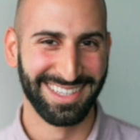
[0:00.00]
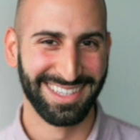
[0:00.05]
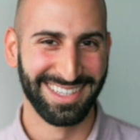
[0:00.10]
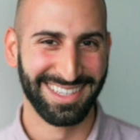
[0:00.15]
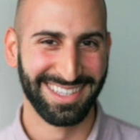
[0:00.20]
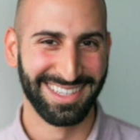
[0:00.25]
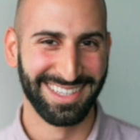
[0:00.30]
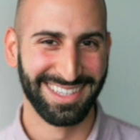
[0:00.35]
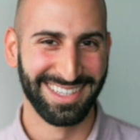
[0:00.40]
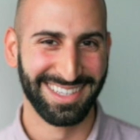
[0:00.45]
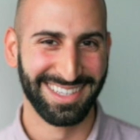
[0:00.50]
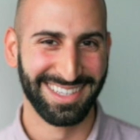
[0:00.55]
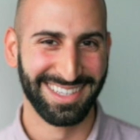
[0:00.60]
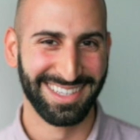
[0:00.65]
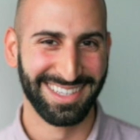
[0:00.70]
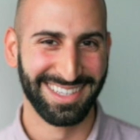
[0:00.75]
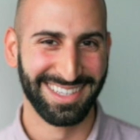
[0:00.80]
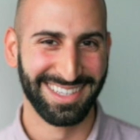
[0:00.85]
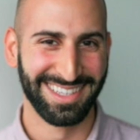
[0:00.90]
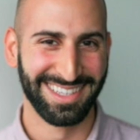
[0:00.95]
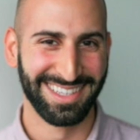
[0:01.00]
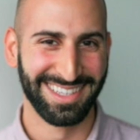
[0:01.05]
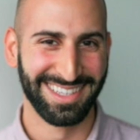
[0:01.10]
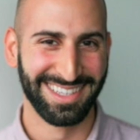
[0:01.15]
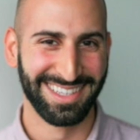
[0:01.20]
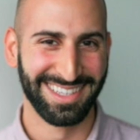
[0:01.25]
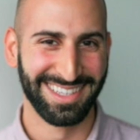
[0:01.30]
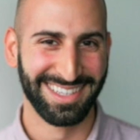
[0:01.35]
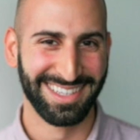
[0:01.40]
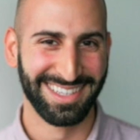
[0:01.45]

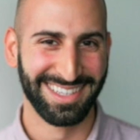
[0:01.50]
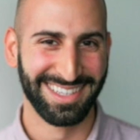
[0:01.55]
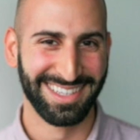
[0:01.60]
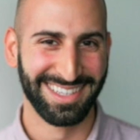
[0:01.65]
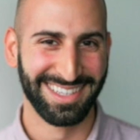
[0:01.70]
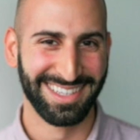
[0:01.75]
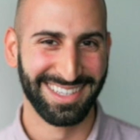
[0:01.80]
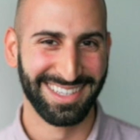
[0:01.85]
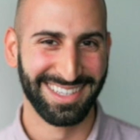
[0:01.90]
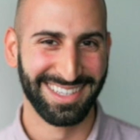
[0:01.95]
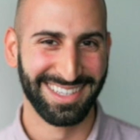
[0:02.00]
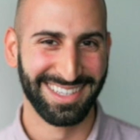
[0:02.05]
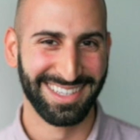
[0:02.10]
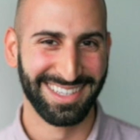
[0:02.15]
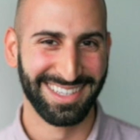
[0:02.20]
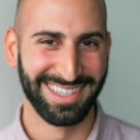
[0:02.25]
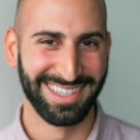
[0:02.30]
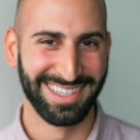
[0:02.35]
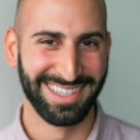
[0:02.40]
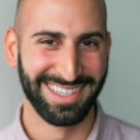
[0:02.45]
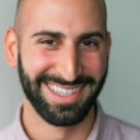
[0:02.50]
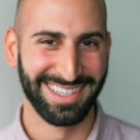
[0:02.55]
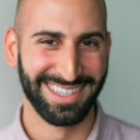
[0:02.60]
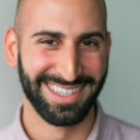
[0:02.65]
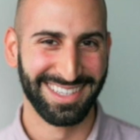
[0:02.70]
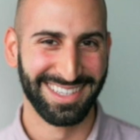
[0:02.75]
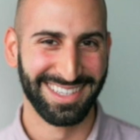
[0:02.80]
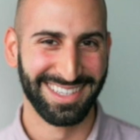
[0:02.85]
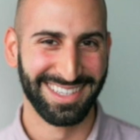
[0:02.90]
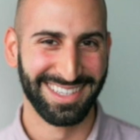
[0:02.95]

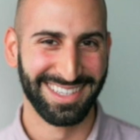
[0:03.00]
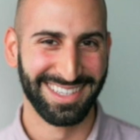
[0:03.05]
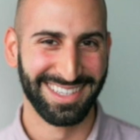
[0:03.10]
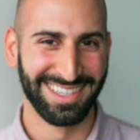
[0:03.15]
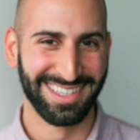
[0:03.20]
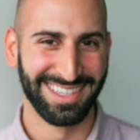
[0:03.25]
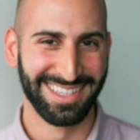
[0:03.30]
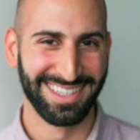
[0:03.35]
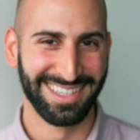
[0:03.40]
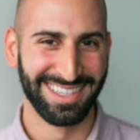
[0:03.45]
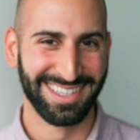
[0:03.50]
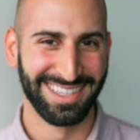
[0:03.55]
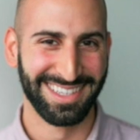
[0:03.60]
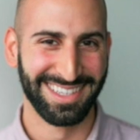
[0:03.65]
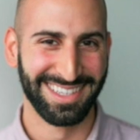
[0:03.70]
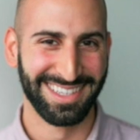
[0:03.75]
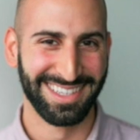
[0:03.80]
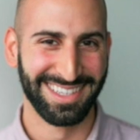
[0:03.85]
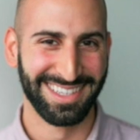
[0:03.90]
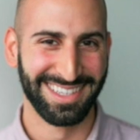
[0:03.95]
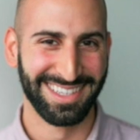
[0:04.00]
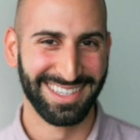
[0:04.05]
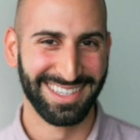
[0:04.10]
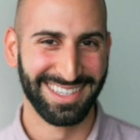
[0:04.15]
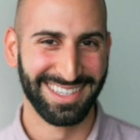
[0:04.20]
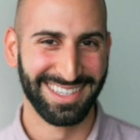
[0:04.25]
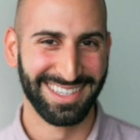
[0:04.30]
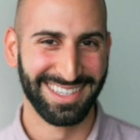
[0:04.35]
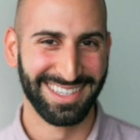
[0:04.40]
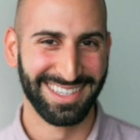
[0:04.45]

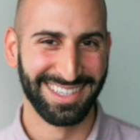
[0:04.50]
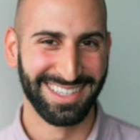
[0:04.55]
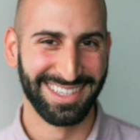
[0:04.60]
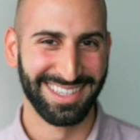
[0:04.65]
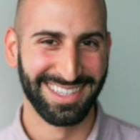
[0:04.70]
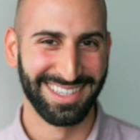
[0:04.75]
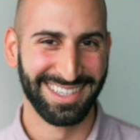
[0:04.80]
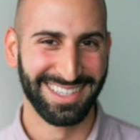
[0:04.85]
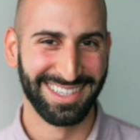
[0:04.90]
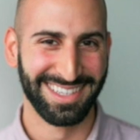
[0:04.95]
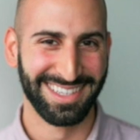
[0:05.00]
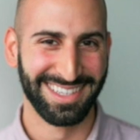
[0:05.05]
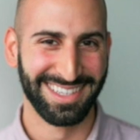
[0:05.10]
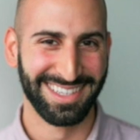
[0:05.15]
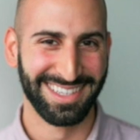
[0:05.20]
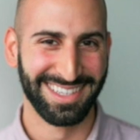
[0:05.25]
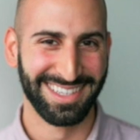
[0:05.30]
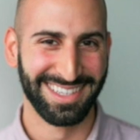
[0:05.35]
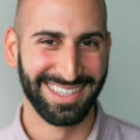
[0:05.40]
[no speech]